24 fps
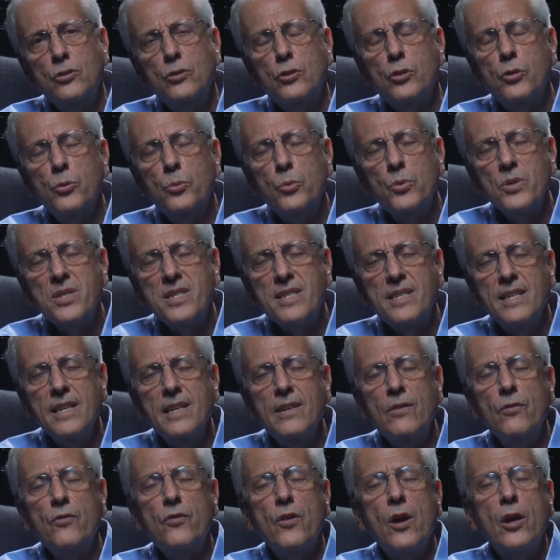to
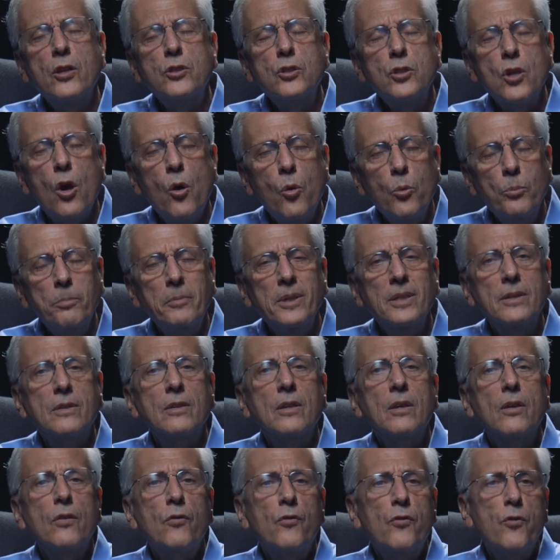receive atonement
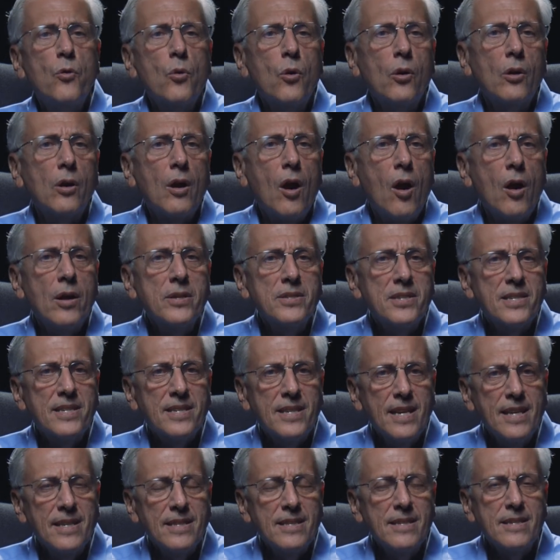for our
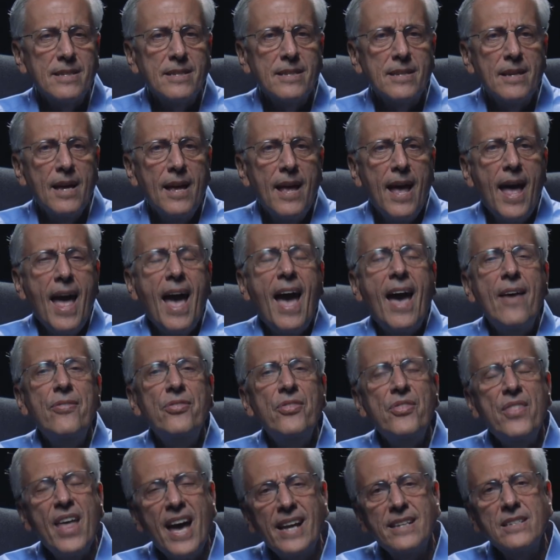sins,
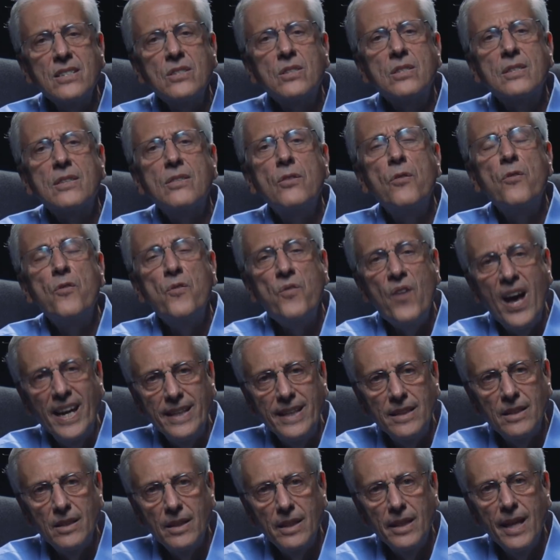and that is the
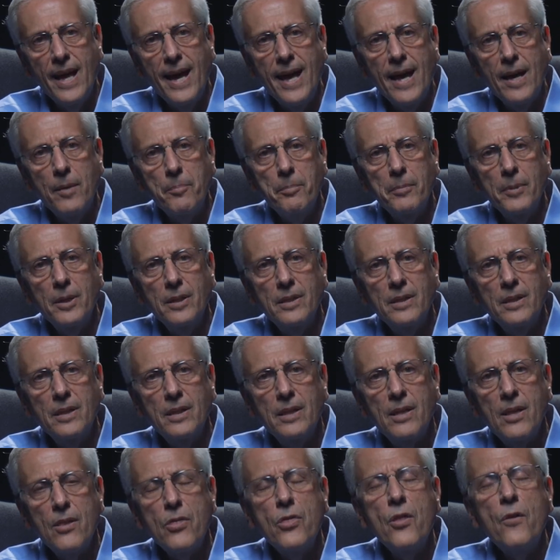final lamb,
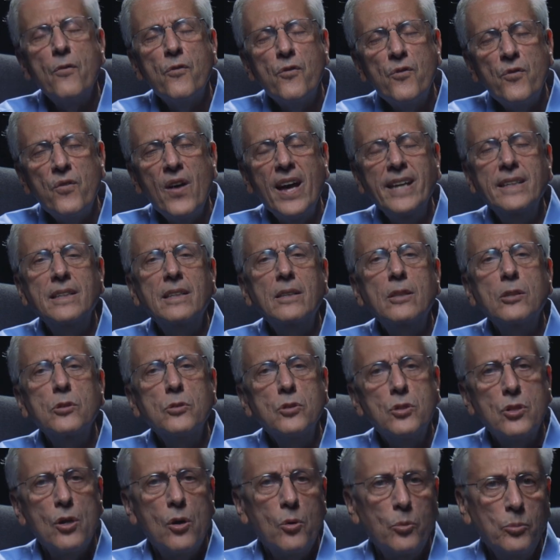the final
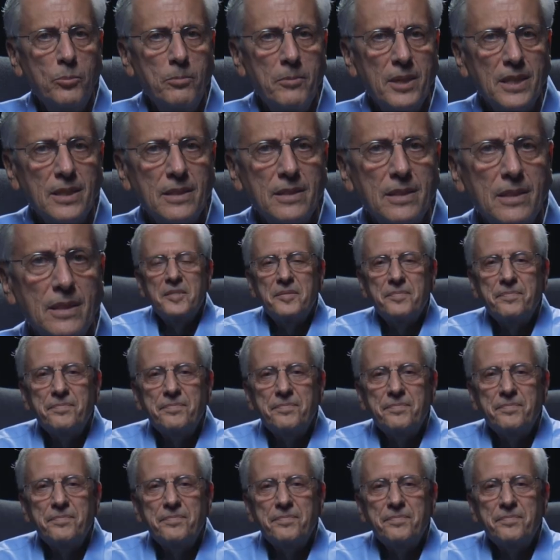atonement.